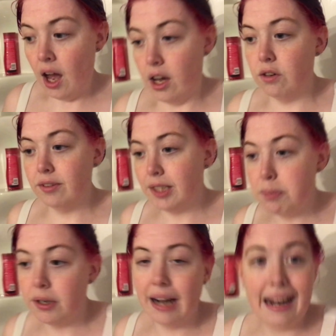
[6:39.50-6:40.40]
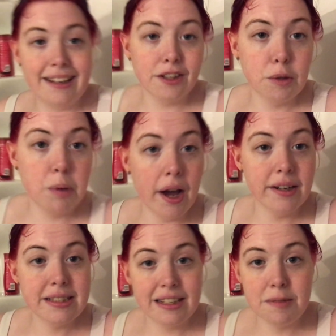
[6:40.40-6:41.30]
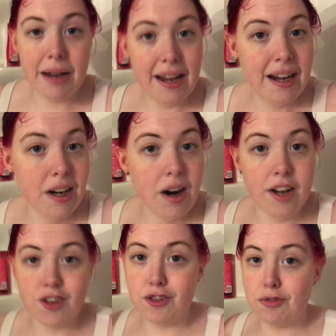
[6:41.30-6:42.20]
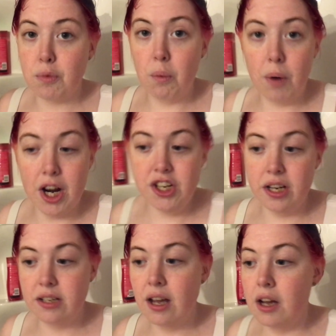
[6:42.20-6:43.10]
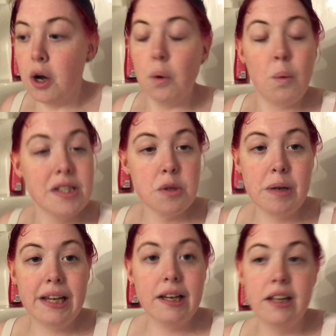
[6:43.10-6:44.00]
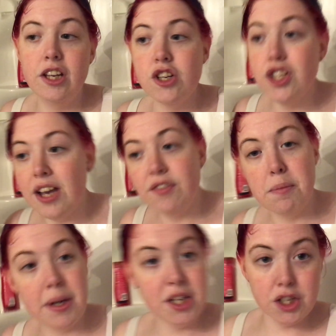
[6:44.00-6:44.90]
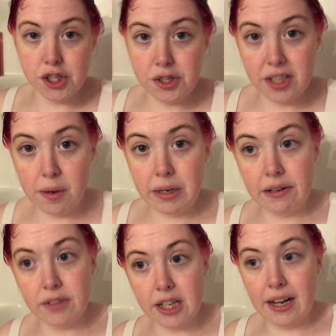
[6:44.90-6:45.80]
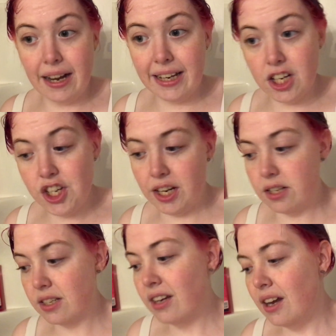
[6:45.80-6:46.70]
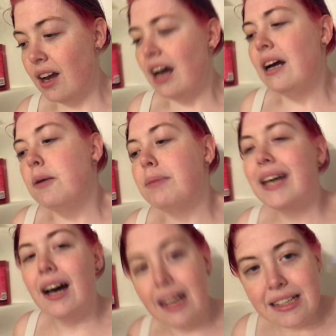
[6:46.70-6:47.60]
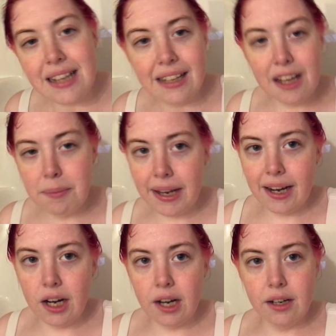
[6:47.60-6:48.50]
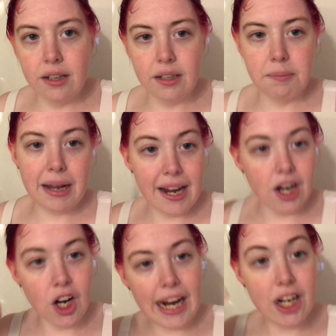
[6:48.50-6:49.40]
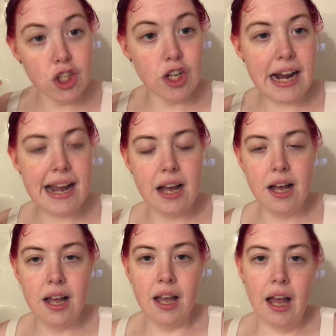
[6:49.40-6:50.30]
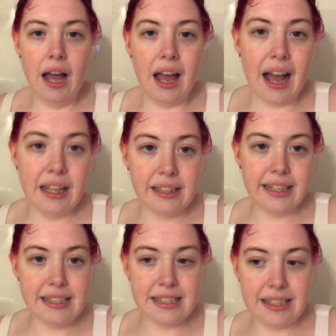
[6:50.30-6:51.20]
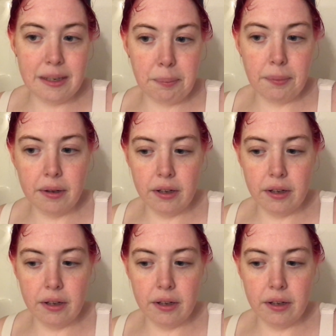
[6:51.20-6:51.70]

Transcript: I don't really put any other products into my hair. I just wash it once a week, usually every Monday or Tuesday whenever I get a chance. Because I let my air my hair air dry, I like to keep